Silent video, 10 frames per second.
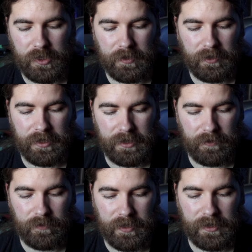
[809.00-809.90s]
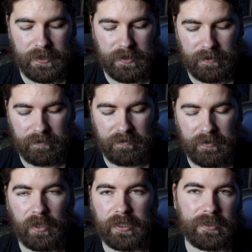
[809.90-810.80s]
something I need to fix,
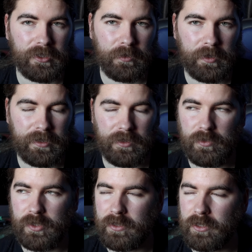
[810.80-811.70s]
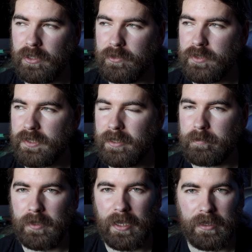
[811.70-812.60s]
I can go in and use the clone stamp